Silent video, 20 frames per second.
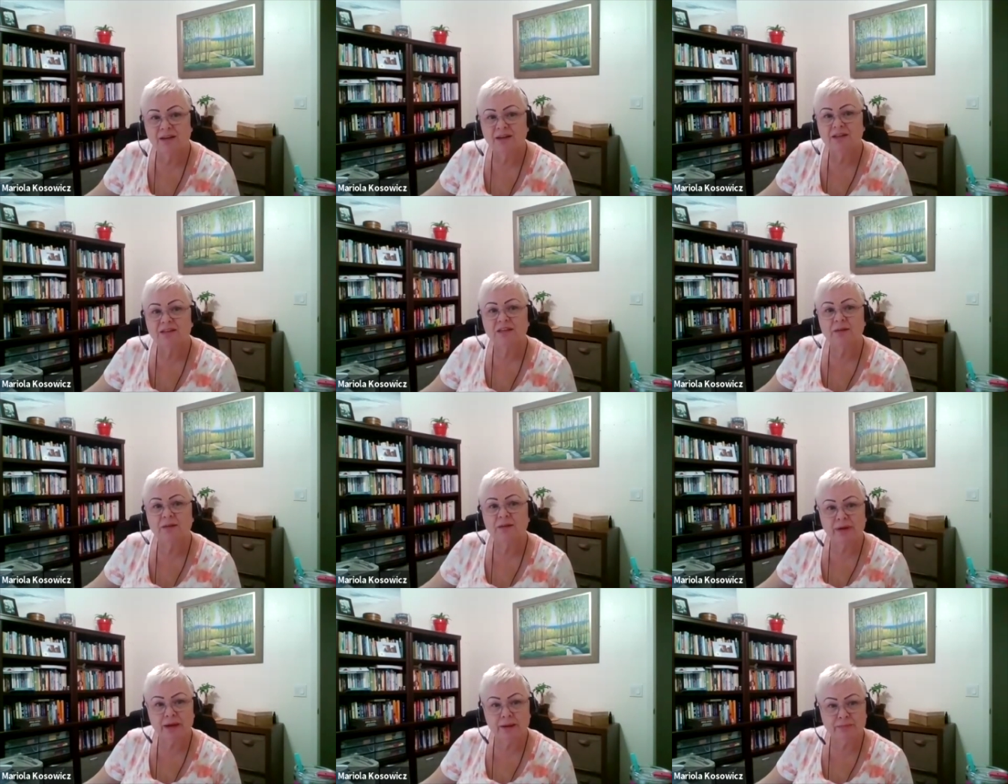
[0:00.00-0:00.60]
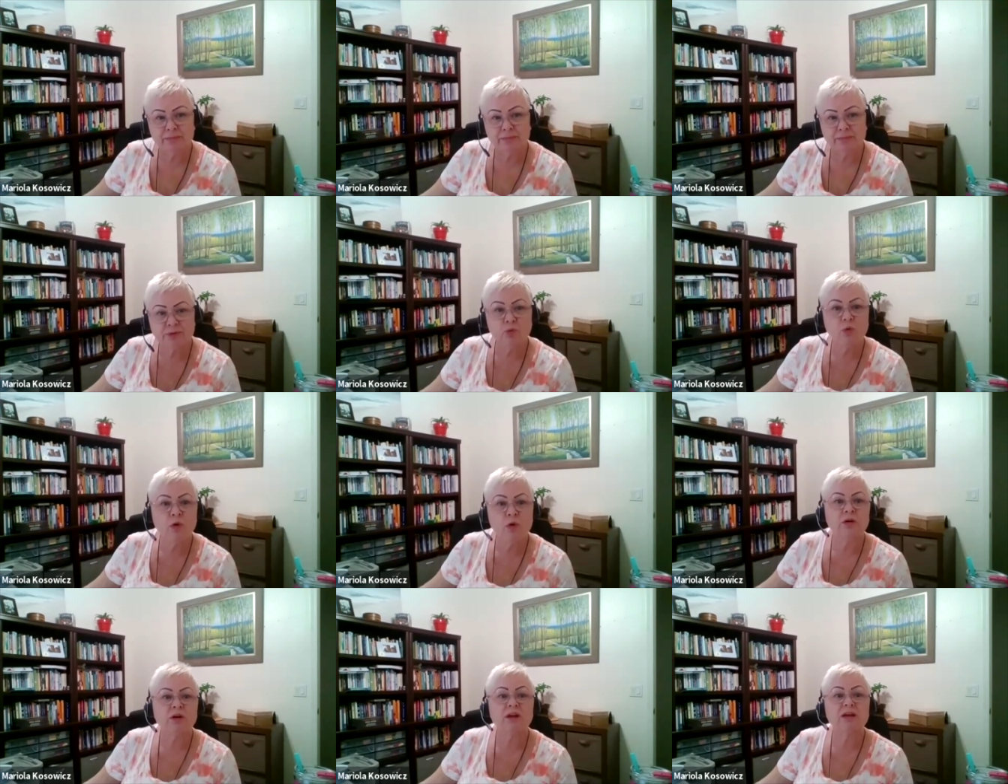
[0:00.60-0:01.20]
the prep to
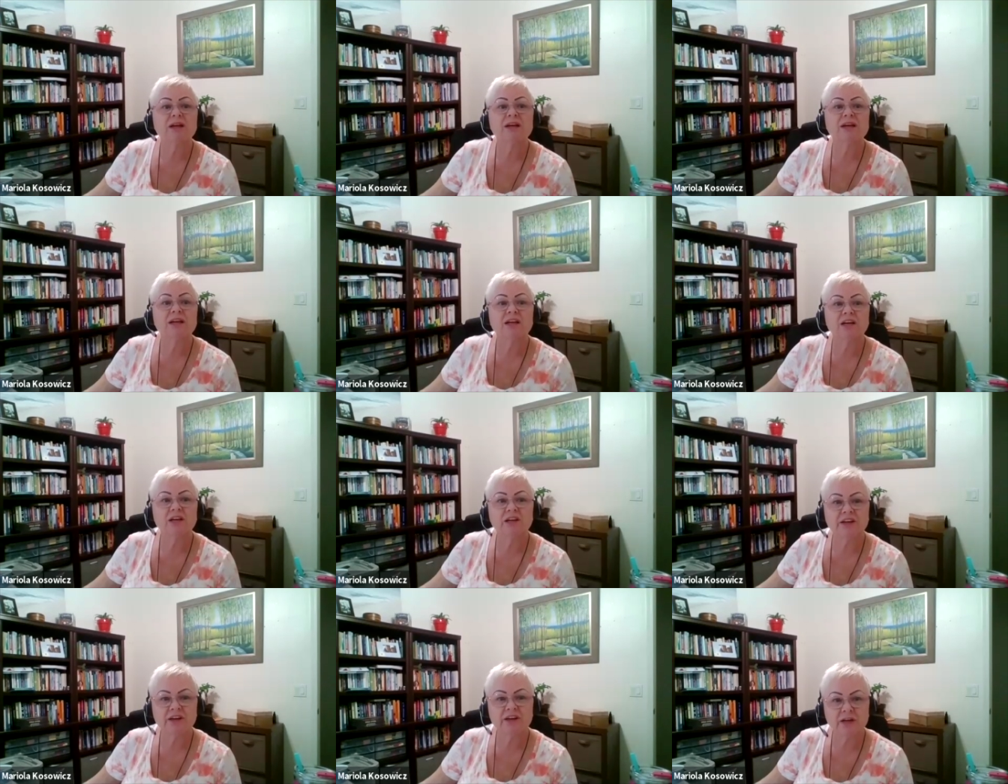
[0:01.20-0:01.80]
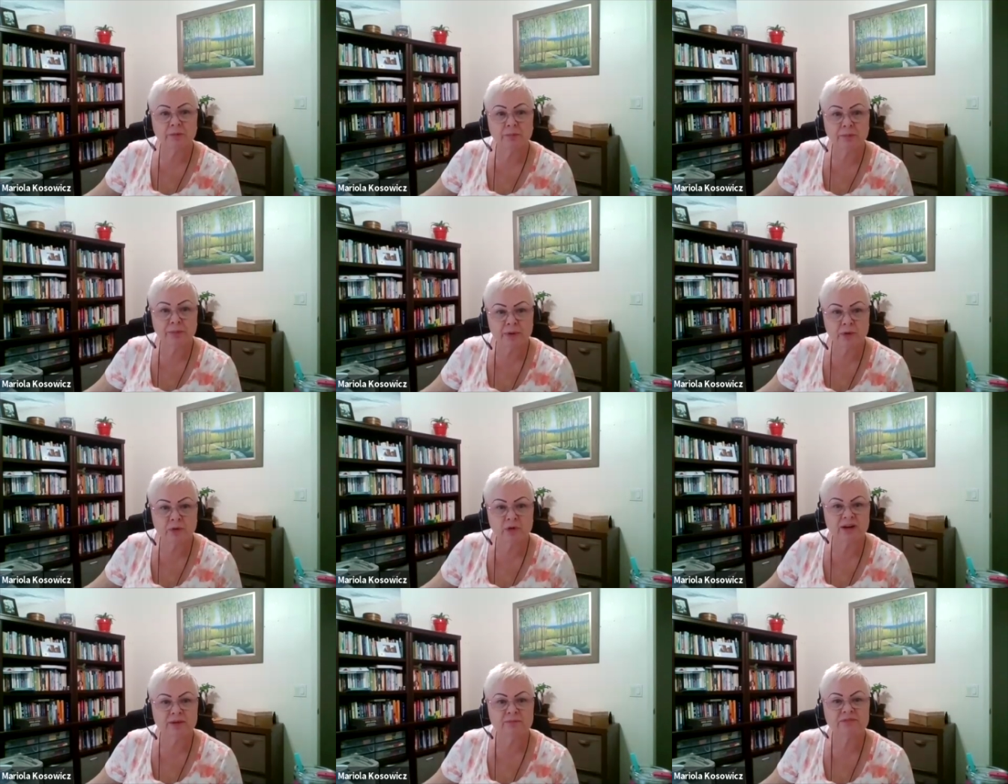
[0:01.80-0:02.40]
work, clearing
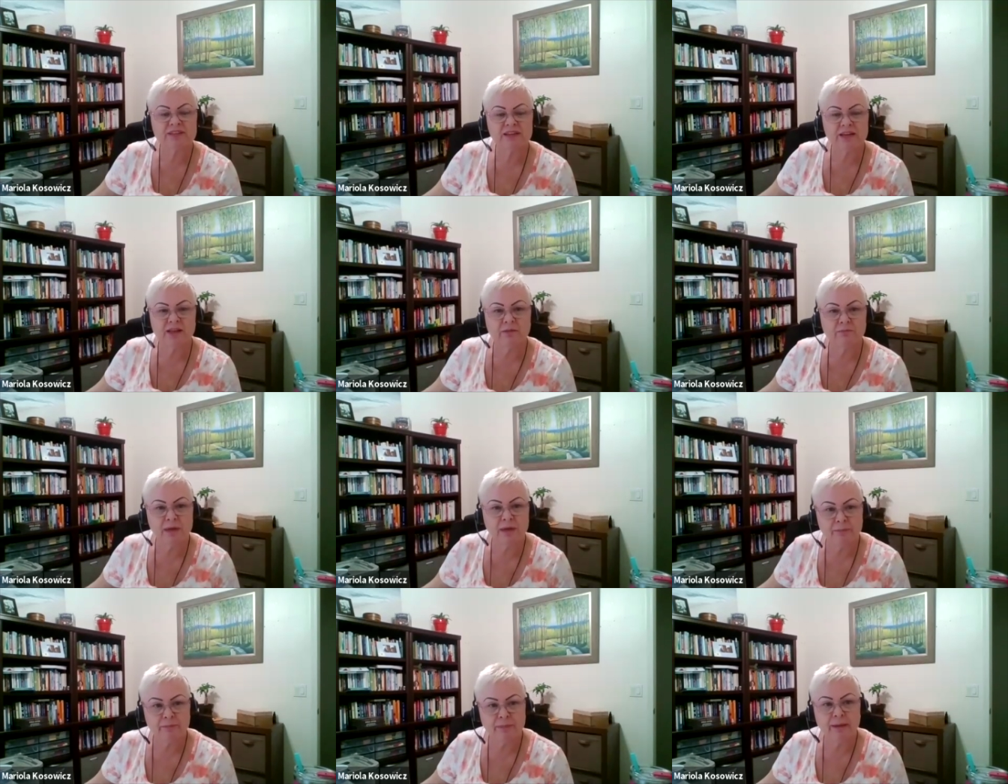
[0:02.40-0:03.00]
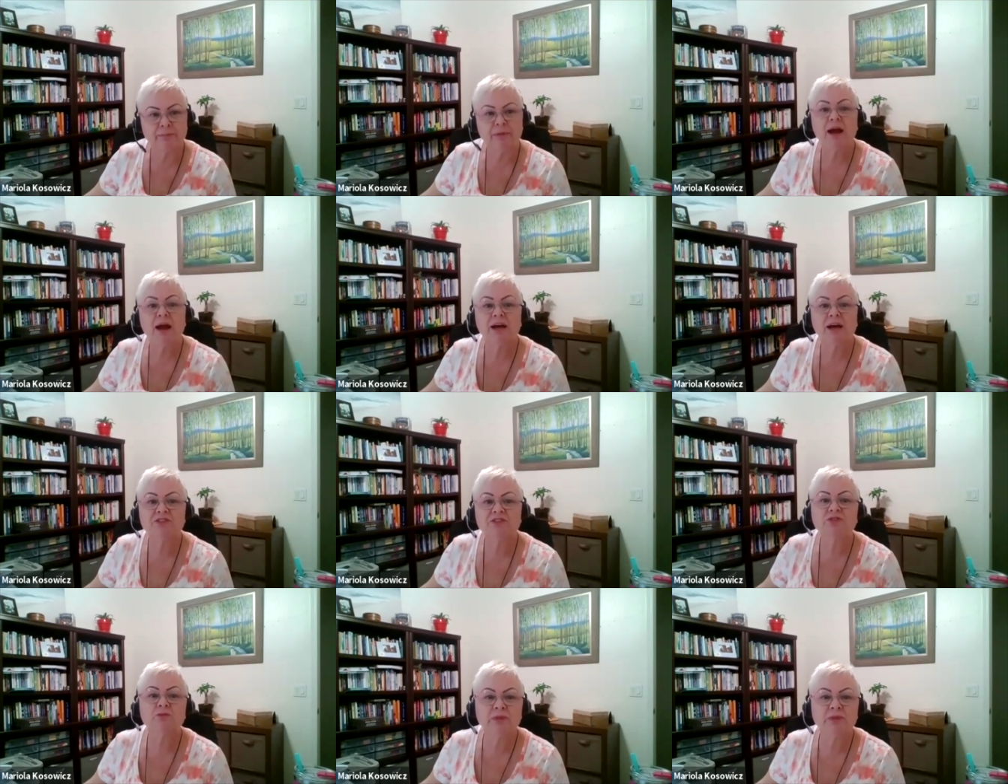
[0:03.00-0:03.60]
programs and map up
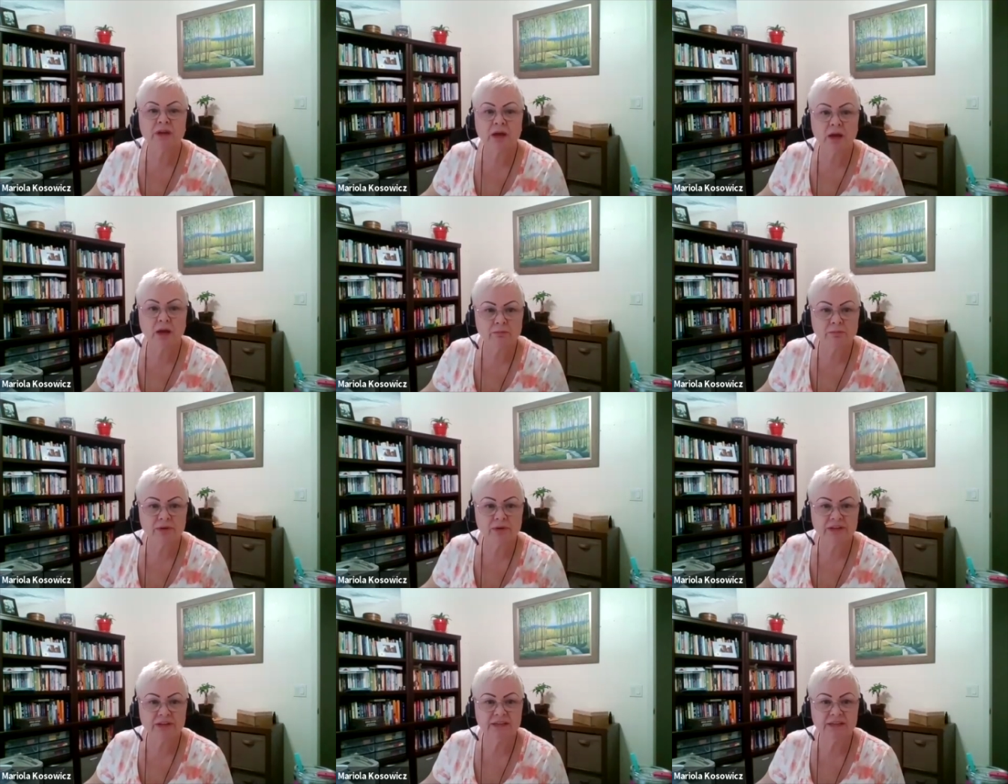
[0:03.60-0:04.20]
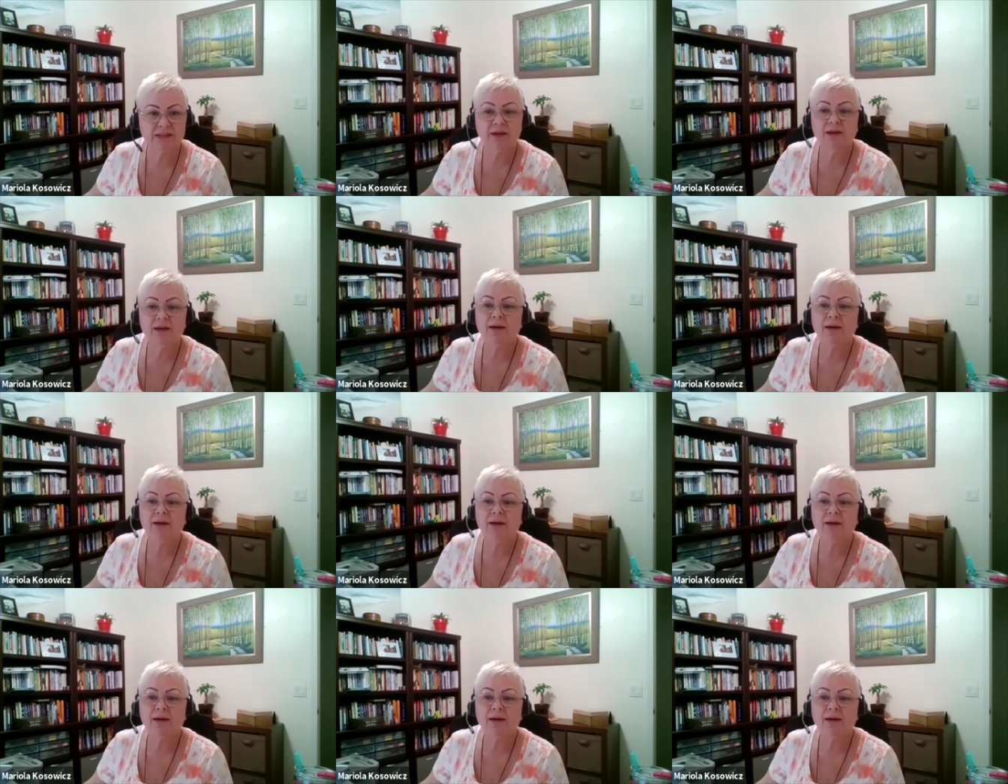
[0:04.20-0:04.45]
has to be complete.